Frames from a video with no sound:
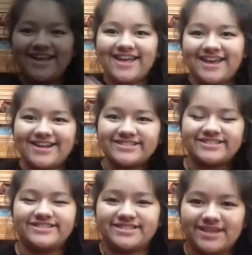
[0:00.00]
Hey guys,
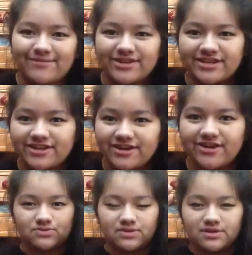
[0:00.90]
it's Kimberly
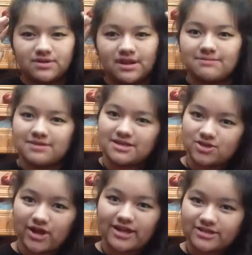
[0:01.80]
here. I'm gonna
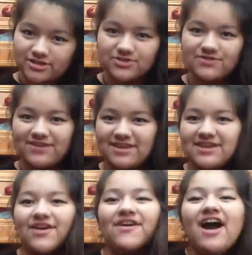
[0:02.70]
try to do a
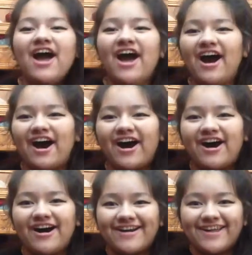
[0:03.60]
video
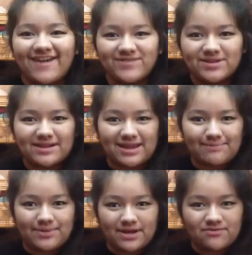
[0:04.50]
on having like a
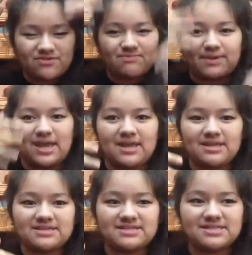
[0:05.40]
bun with
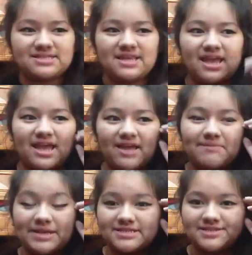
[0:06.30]
bangs, and
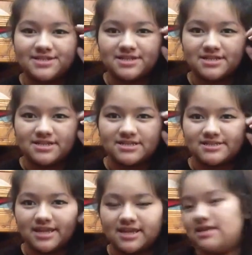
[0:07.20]
basically
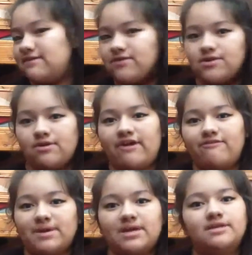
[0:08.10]
it's like if you don't
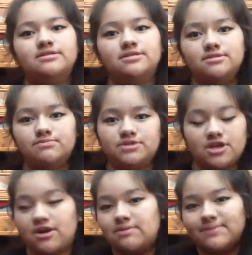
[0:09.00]
have bangs, you could put
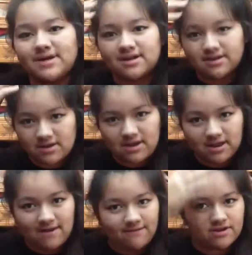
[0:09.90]
your hair in a bun
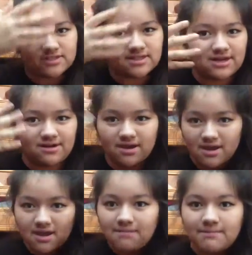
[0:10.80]
and have hair sticking out,
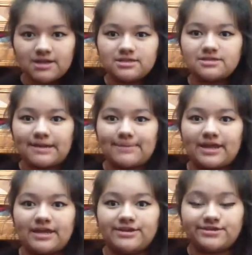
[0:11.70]
make it look like
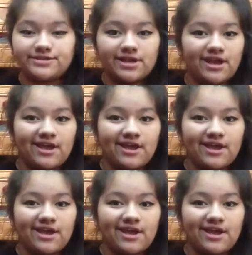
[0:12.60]
bangs.